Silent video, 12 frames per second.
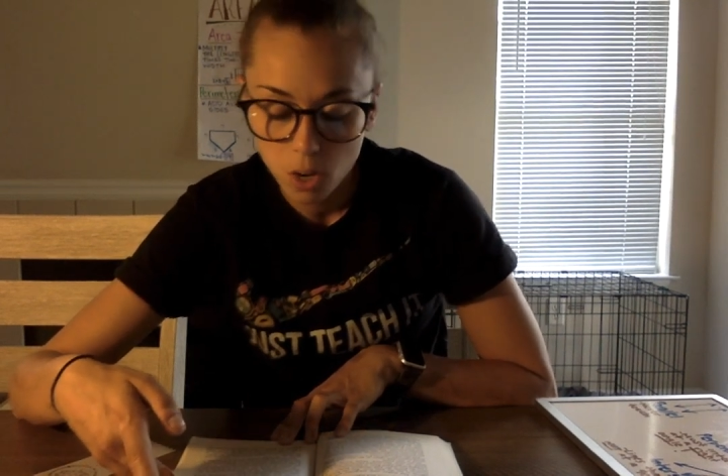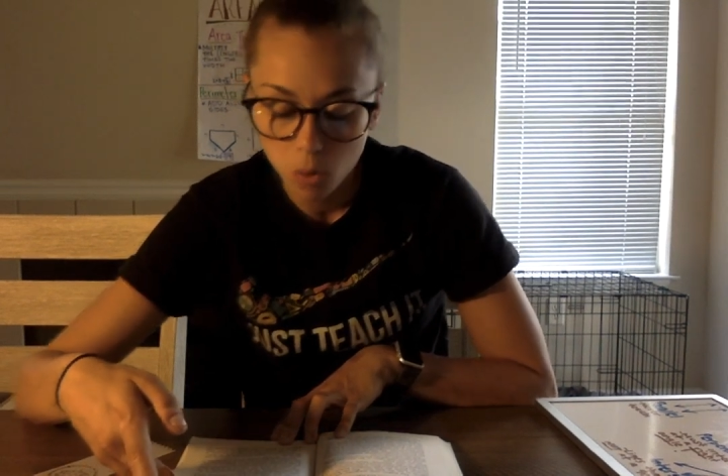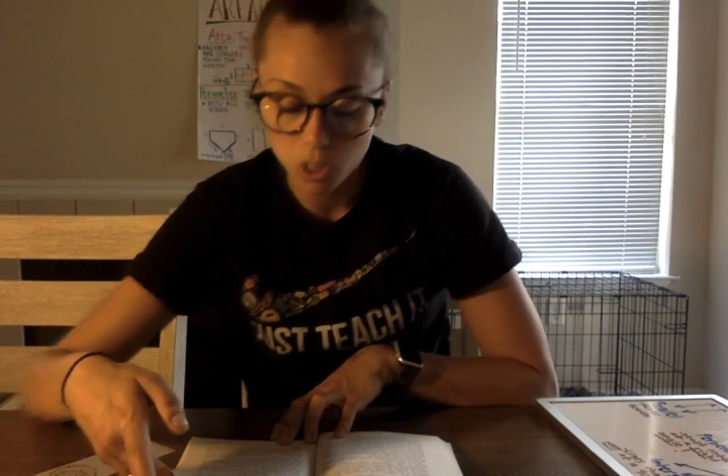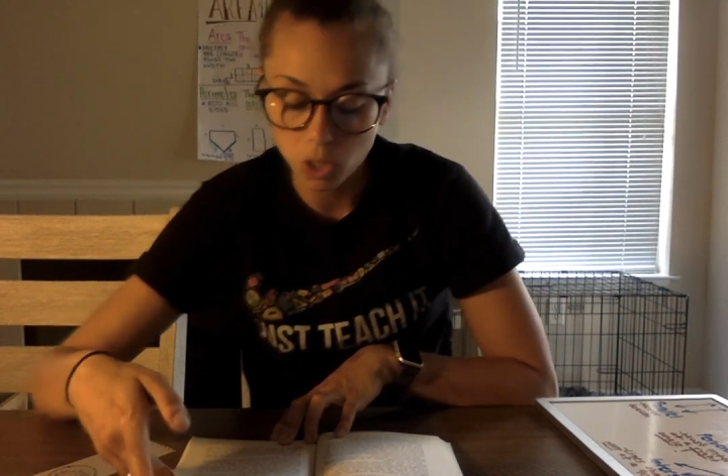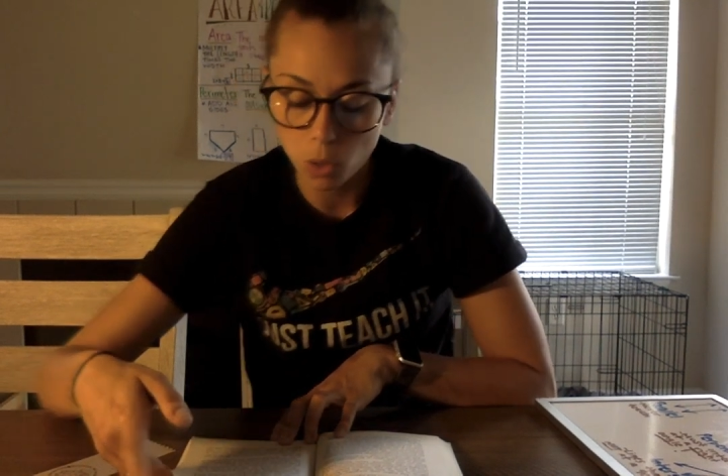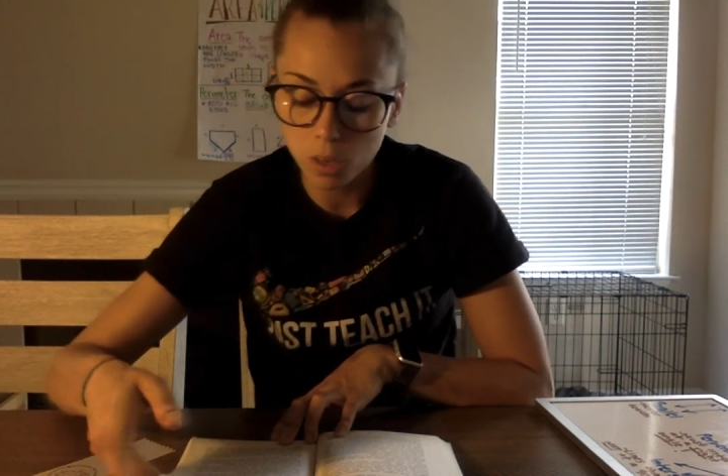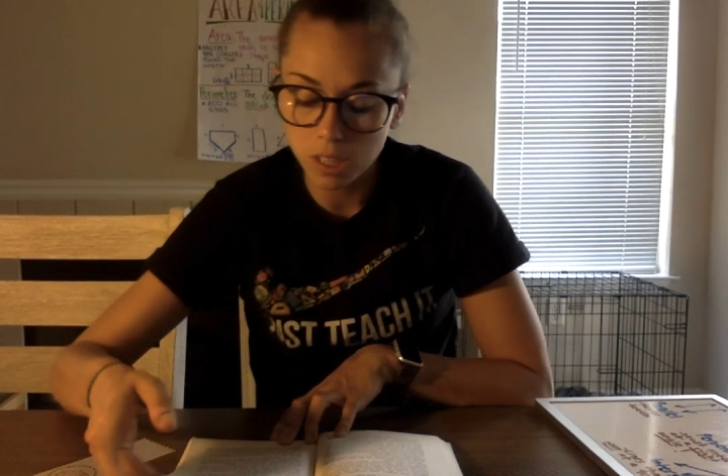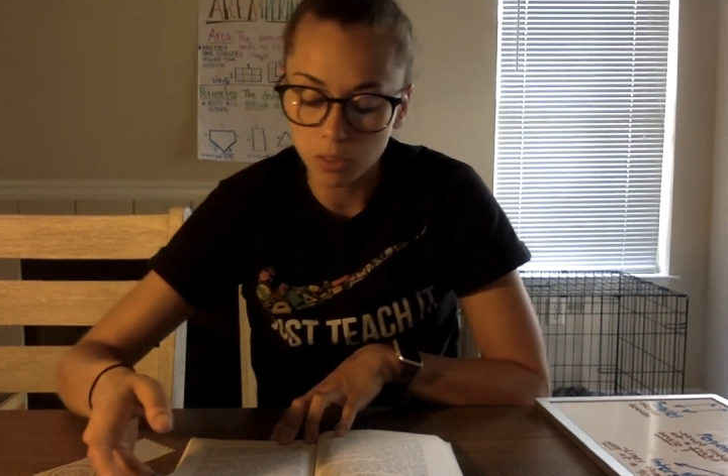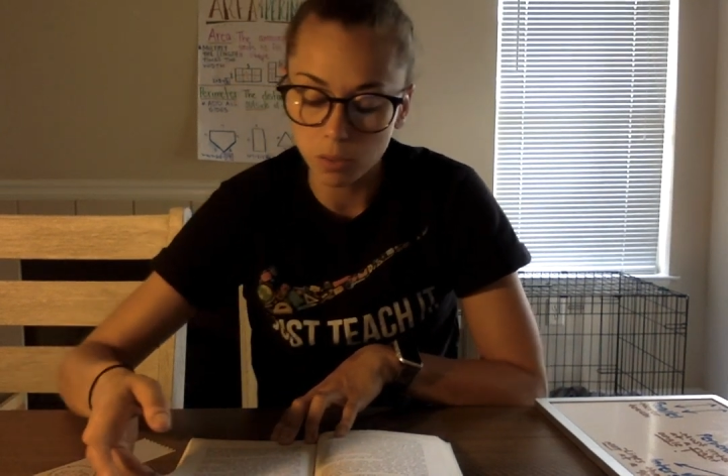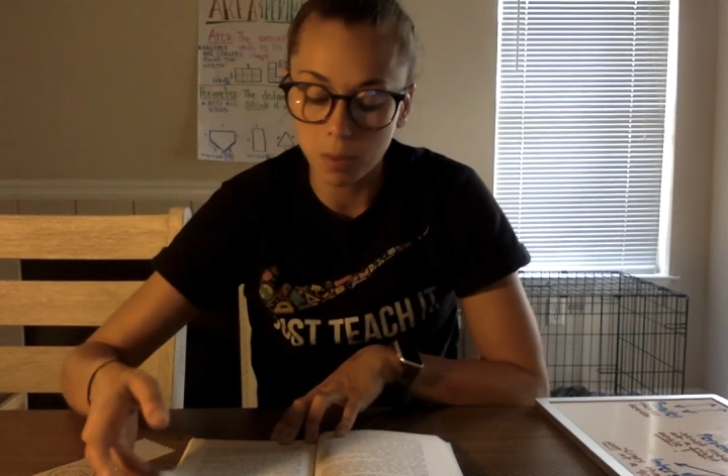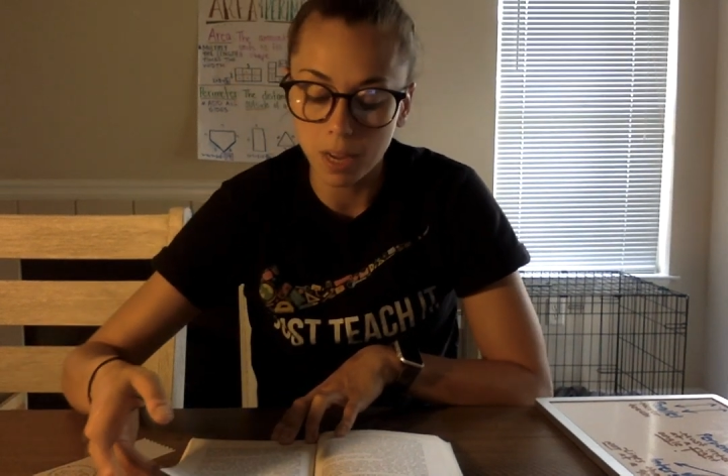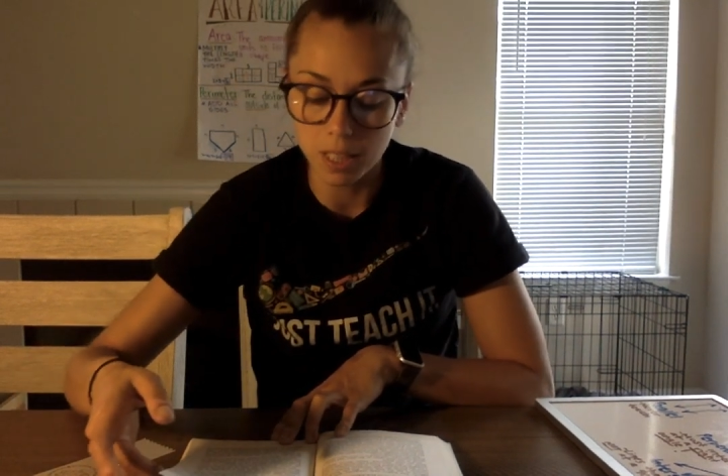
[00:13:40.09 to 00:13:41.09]
which always
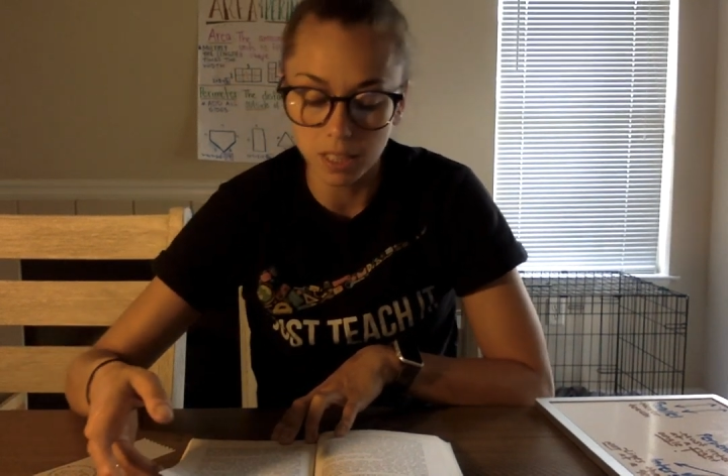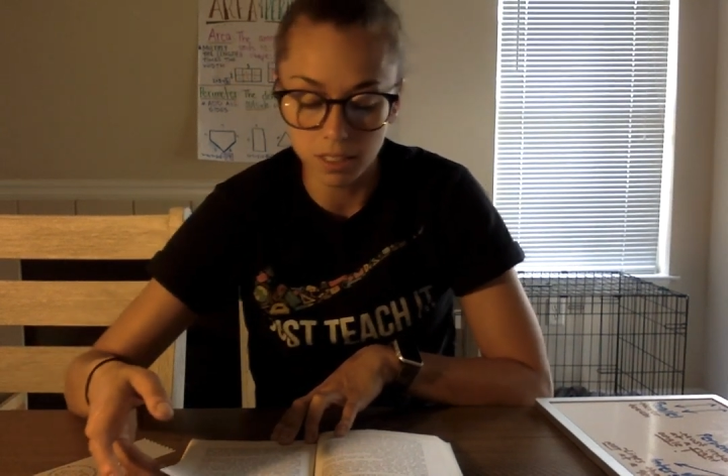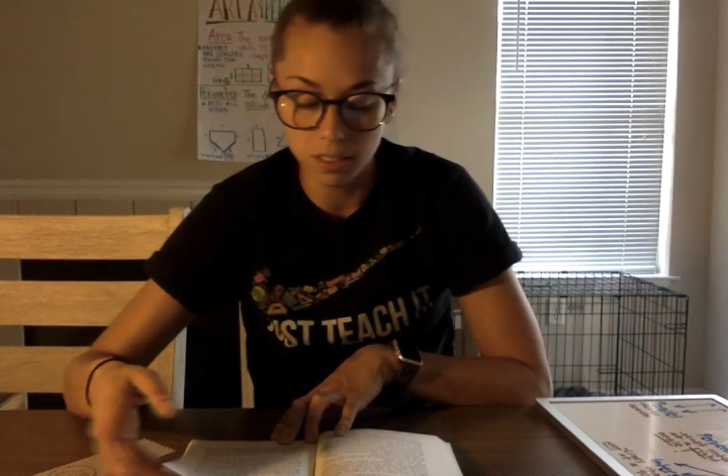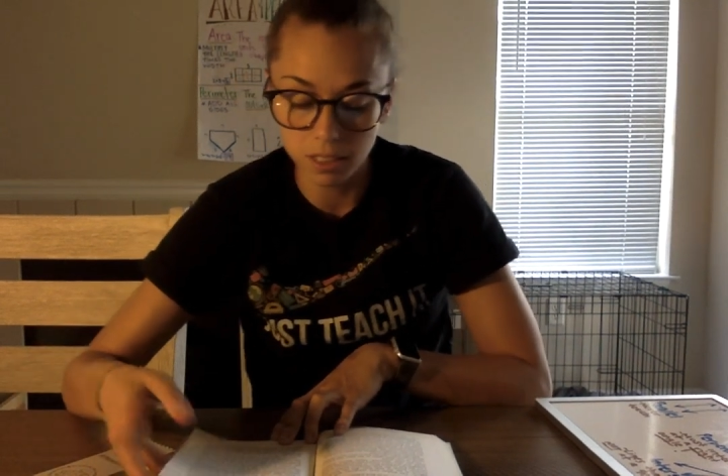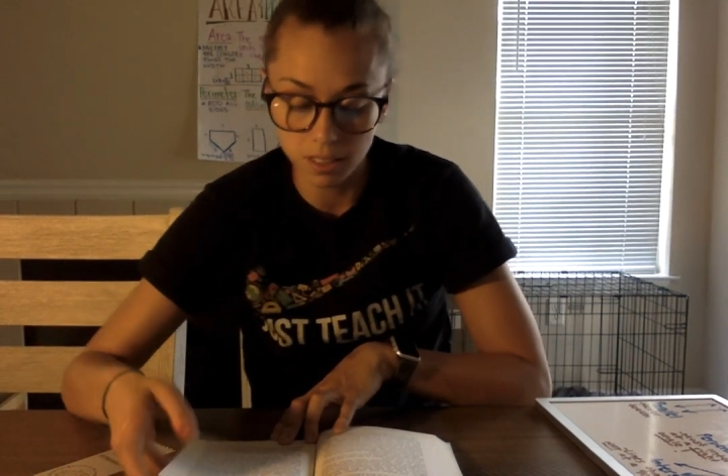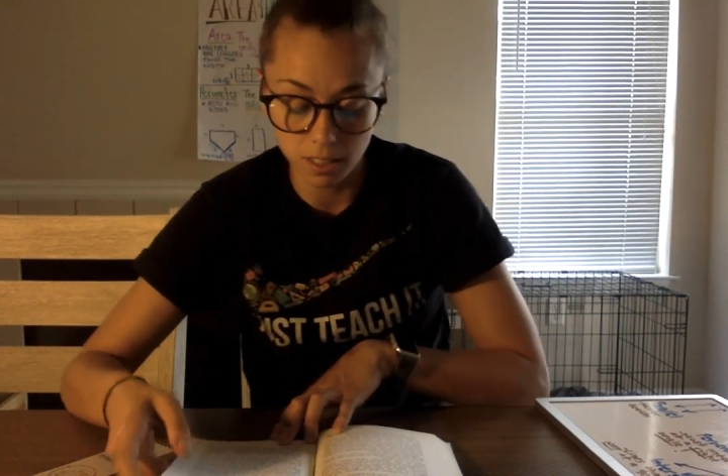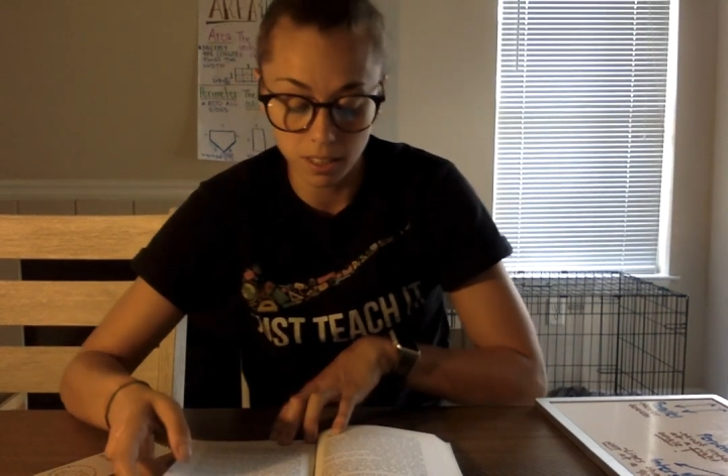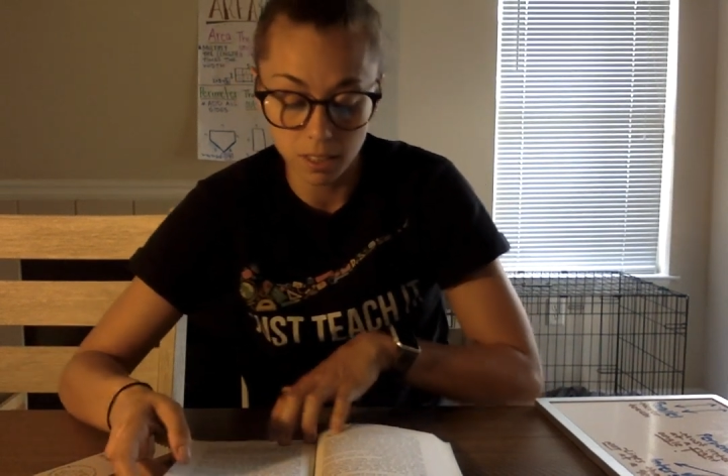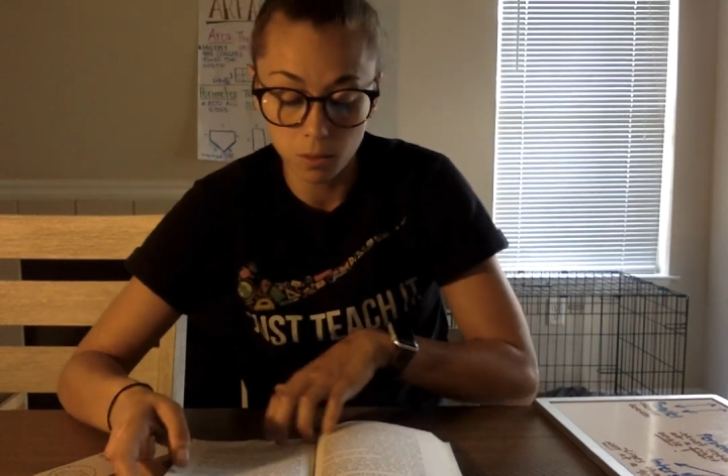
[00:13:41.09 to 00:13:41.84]
reminded in the